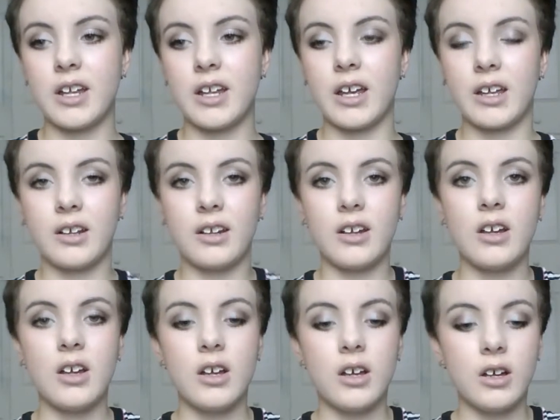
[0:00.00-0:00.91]
And
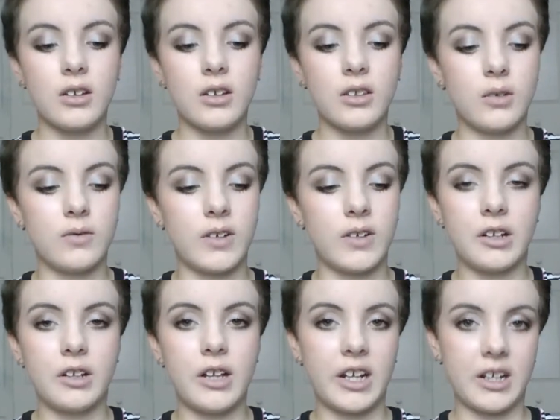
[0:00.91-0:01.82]
don't
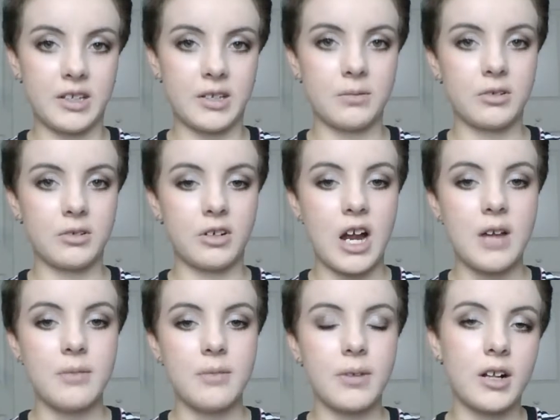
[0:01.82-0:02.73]
forget to like and
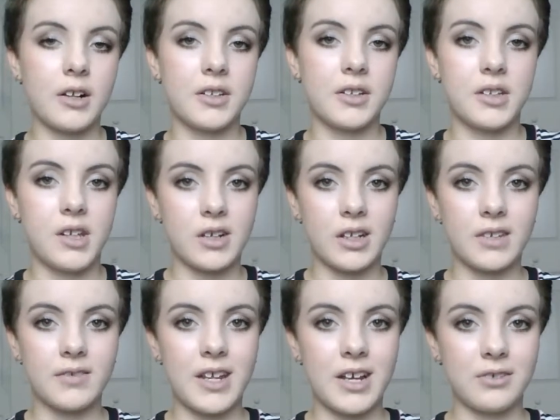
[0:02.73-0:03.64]
subscribe, and I'll see you
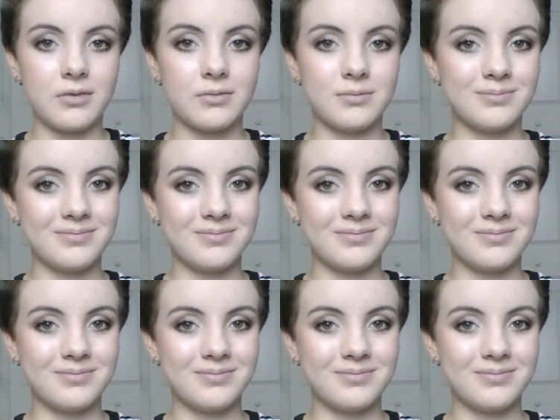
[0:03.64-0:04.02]
next video.